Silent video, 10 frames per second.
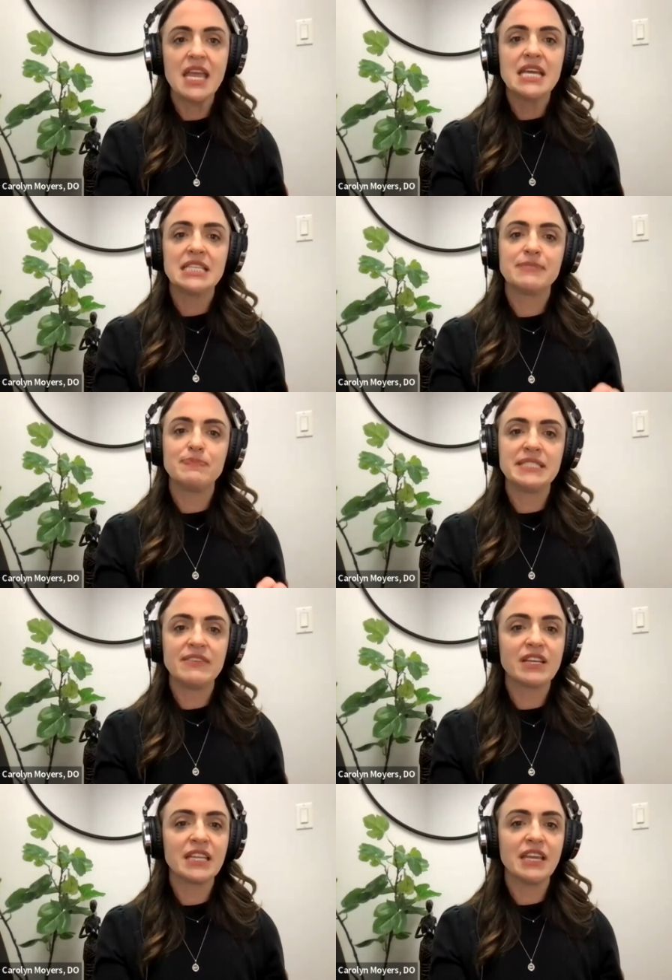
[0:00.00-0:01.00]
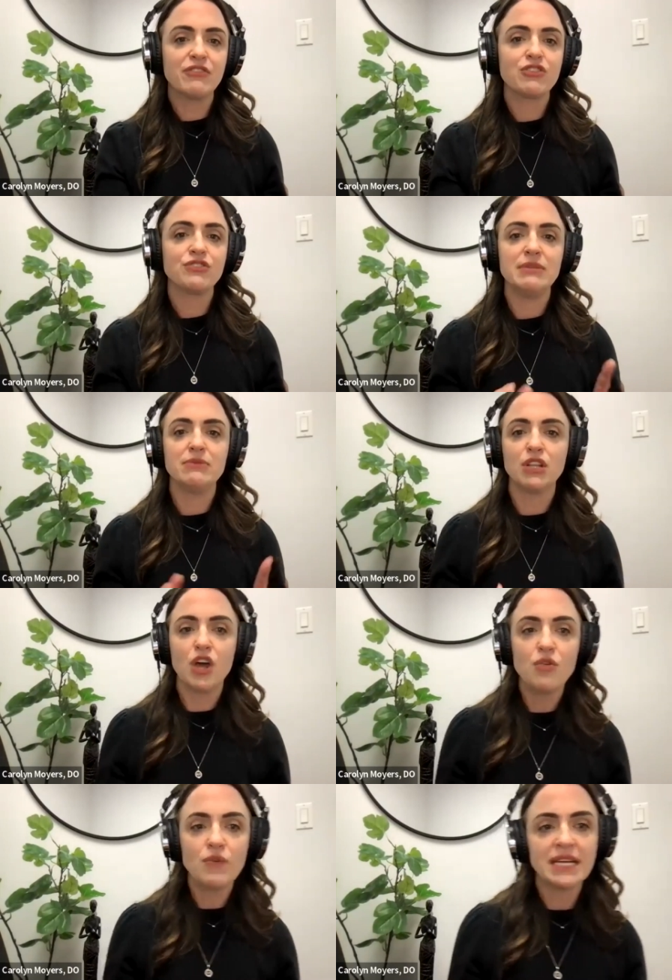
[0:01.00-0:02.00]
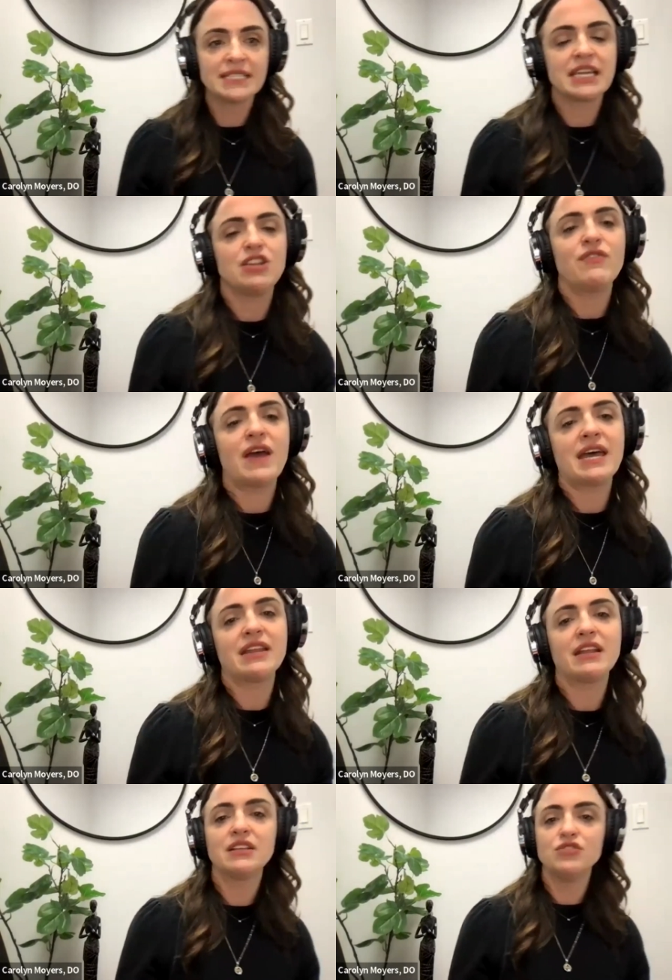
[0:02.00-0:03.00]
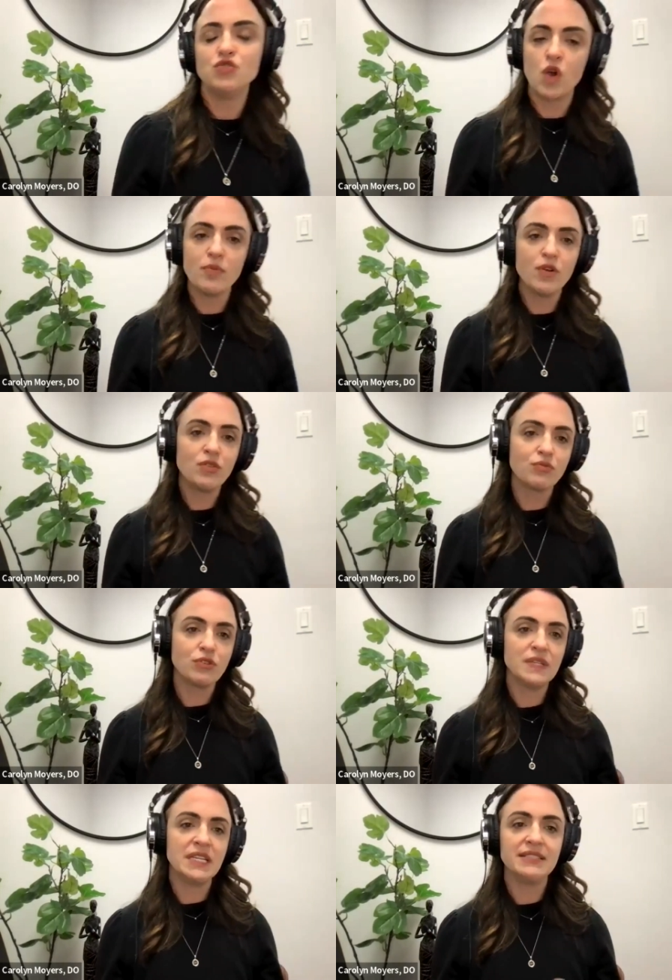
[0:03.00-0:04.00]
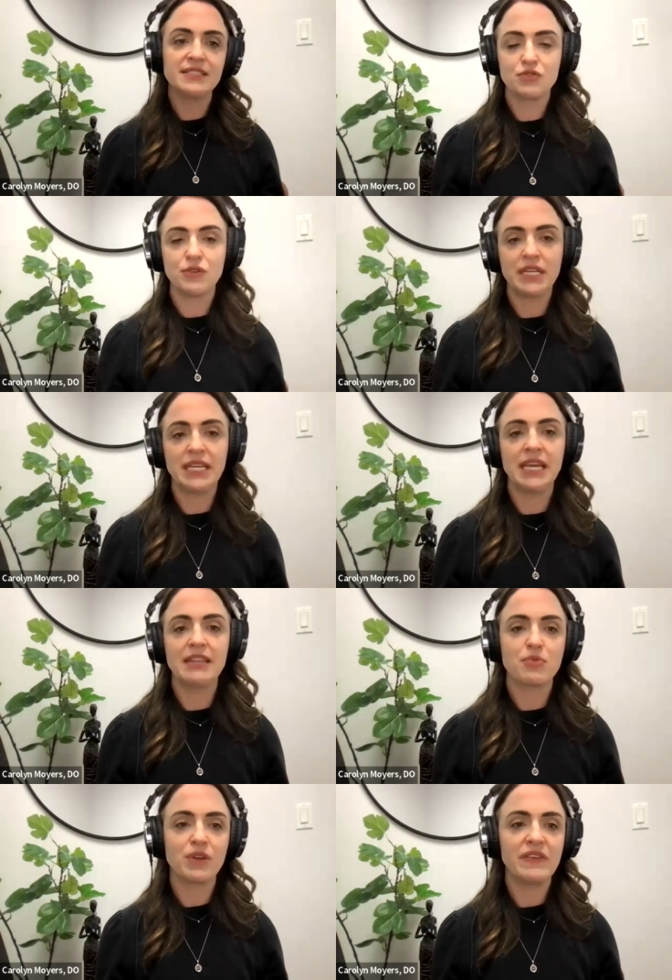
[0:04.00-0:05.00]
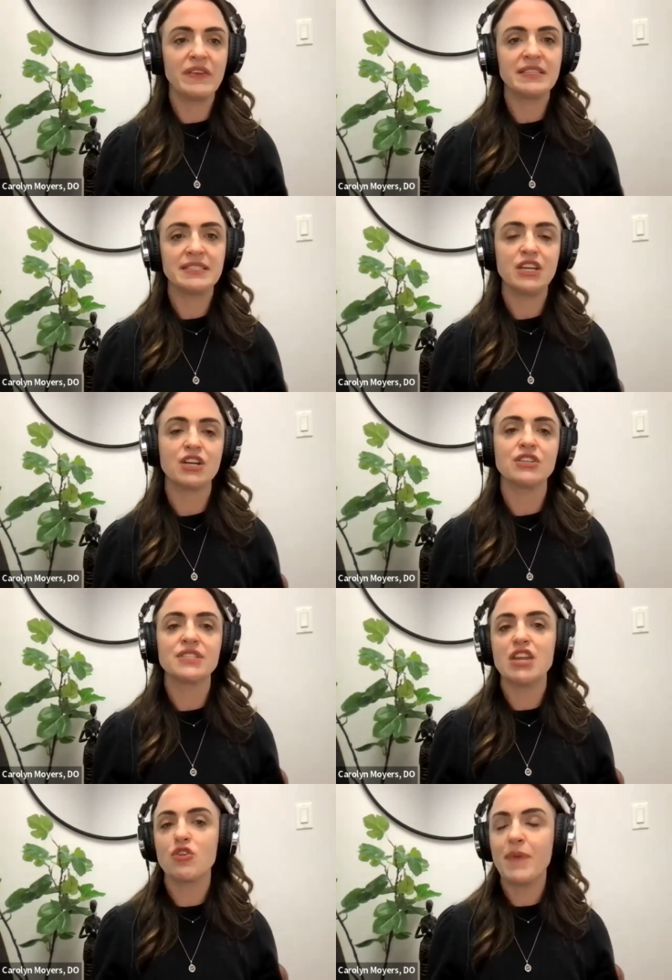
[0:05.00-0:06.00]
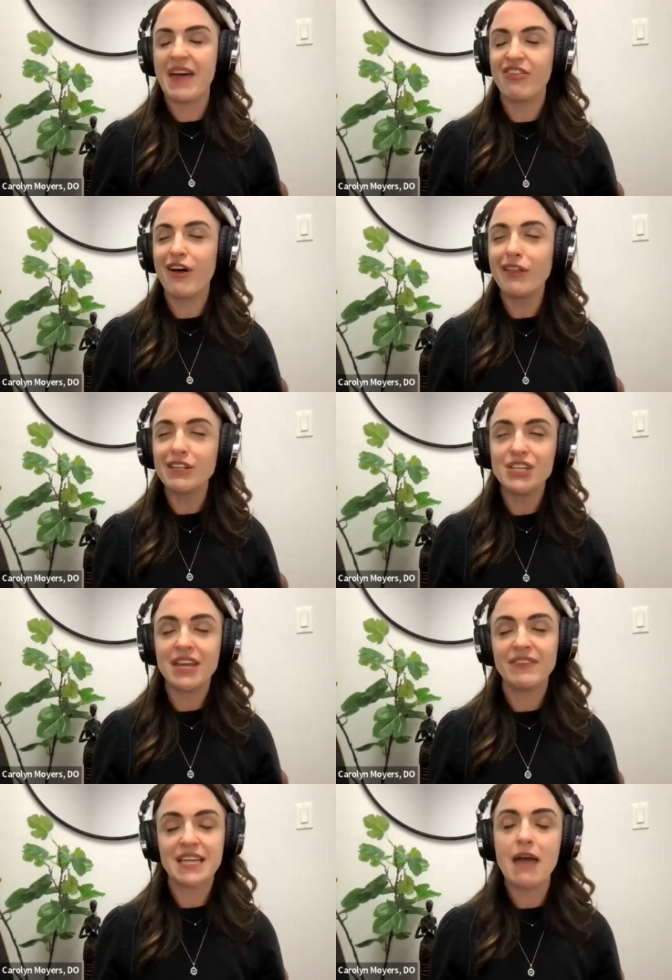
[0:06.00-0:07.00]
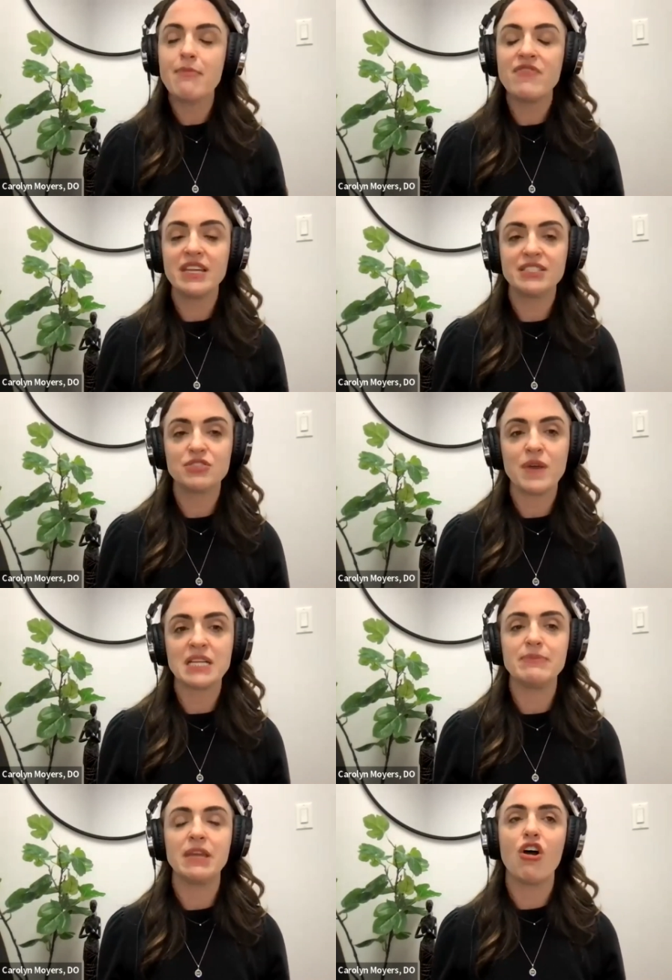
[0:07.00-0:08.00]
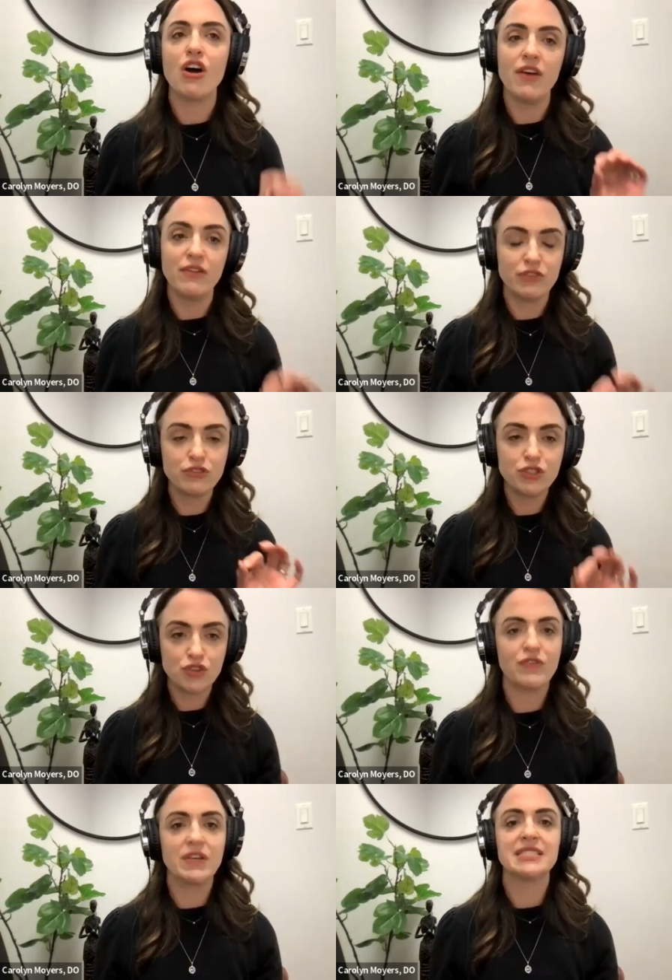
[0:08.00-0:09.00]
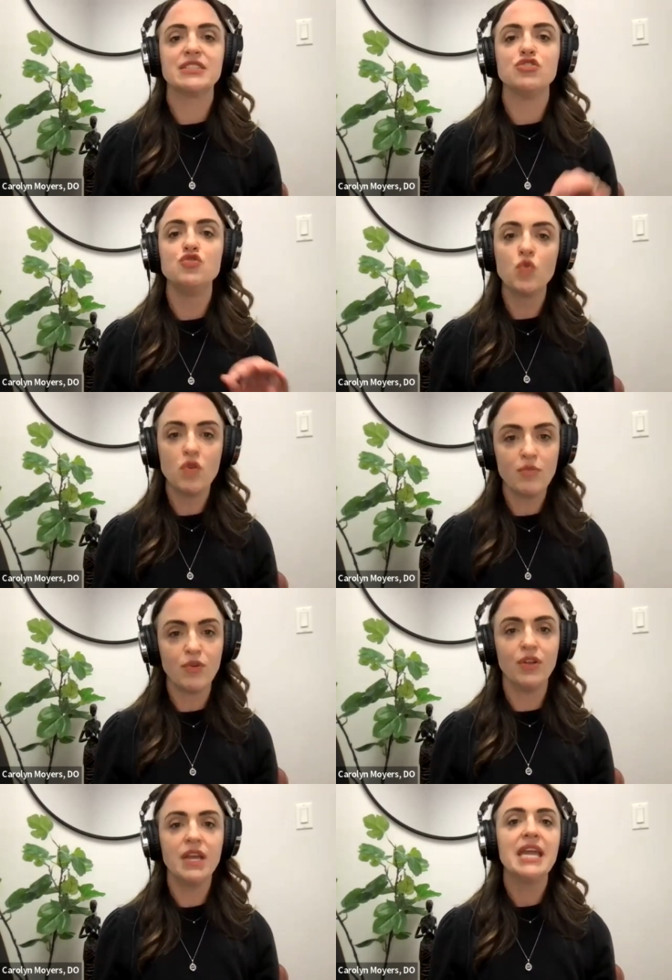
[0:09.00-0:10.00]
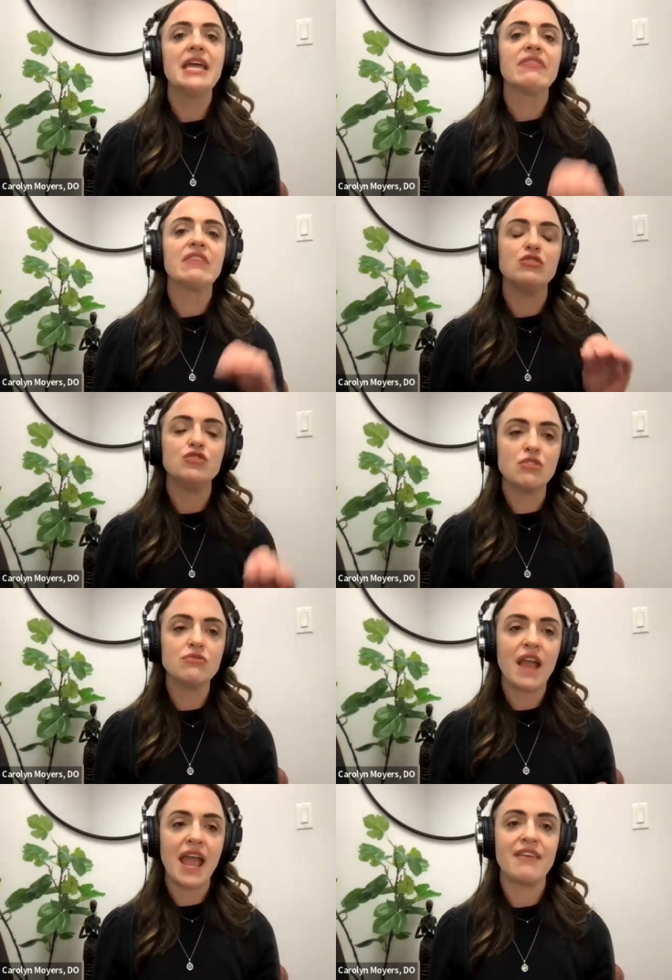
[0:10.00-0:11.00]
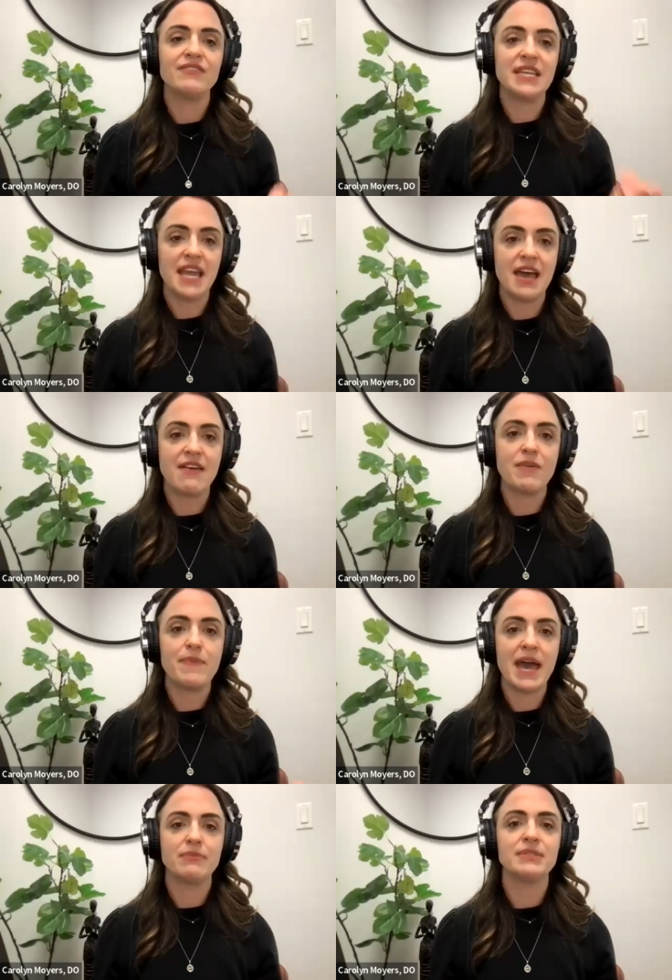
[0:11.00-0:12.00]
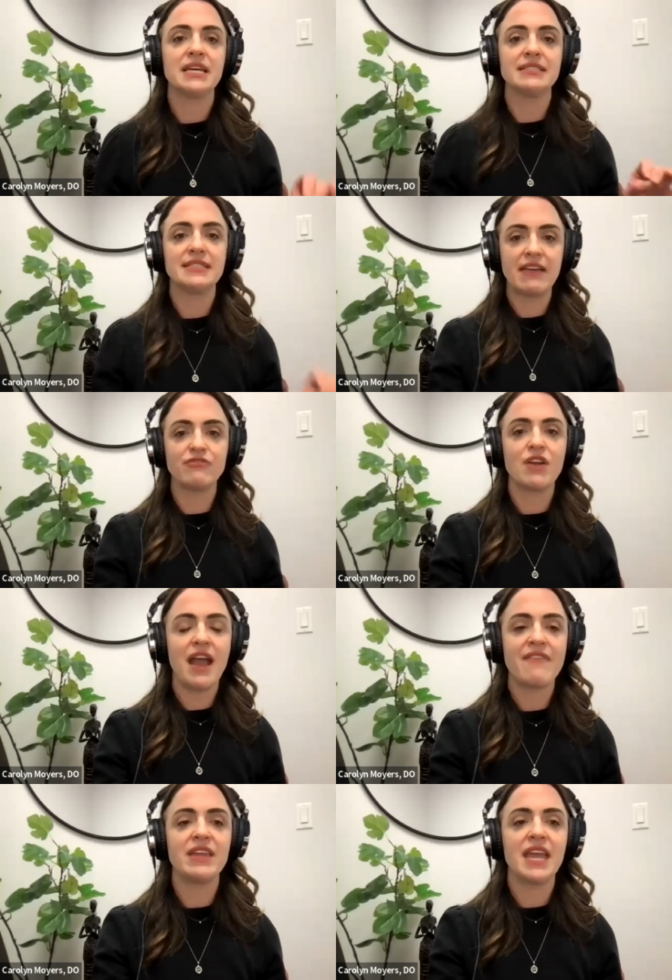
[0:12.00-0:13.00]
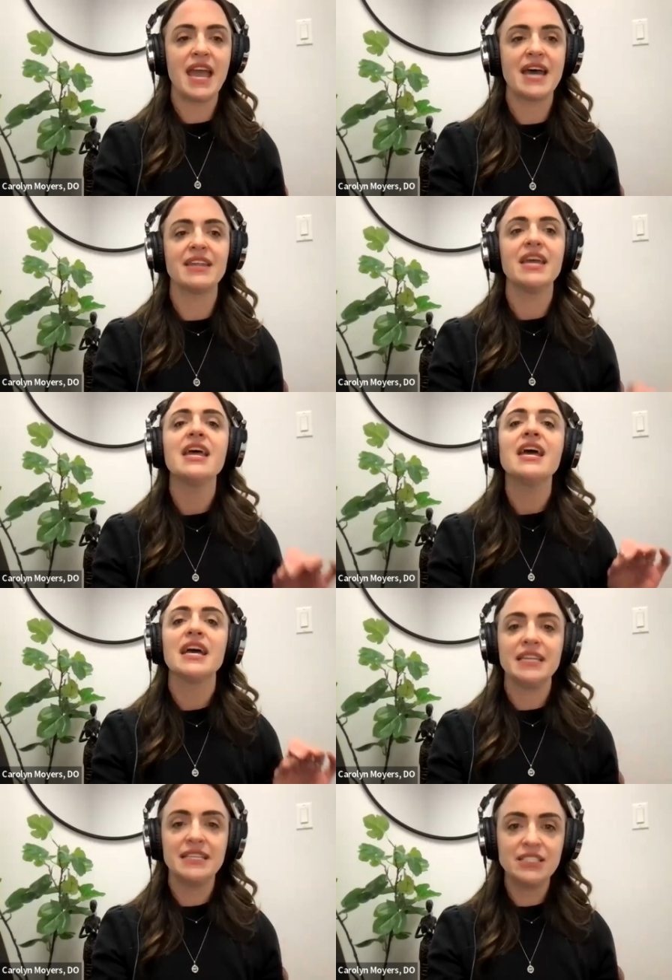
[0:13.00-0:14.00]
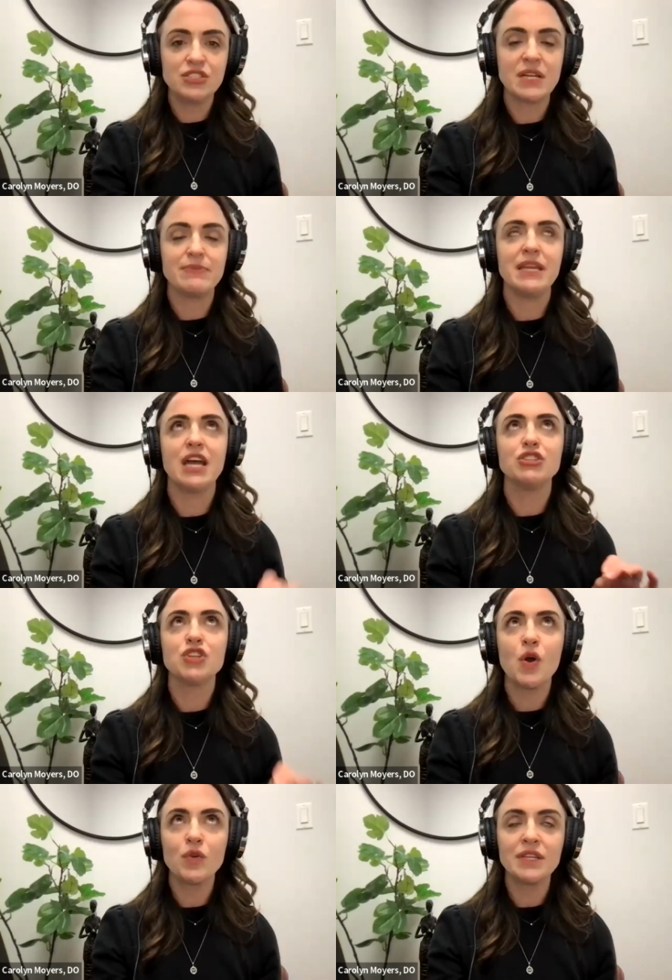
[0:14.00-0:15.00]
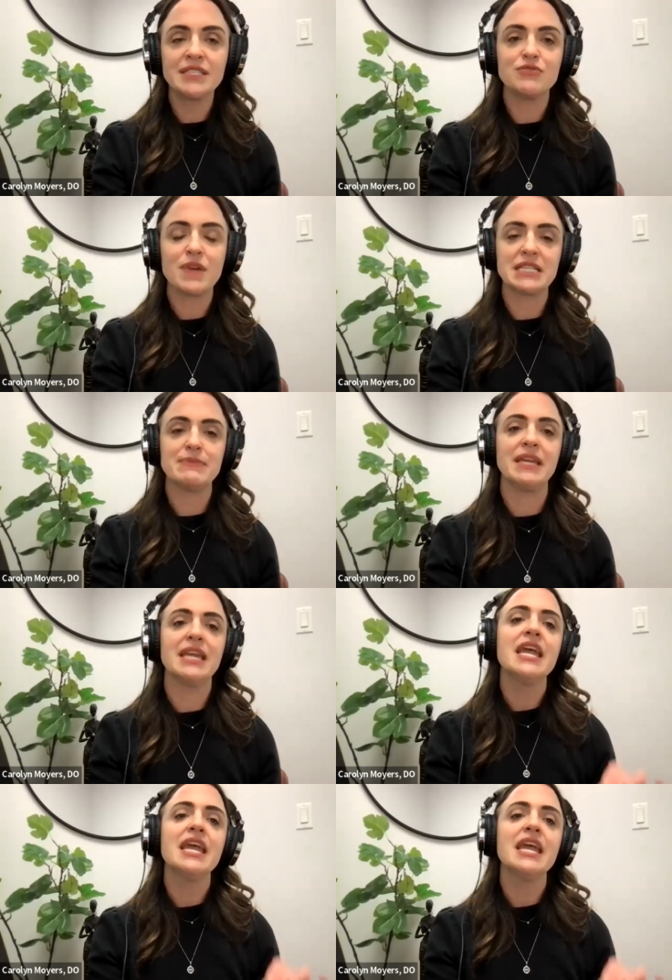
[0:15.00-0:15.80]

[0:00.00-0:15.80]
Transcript: Specifically, if you're deemed low risk and you've had normal routine screening in the previous years and your pathology at the time of a hysterectomy of your cervix is normal, then you don't have to have a Pap test after having had a hysterectomy, a total hysterectomy,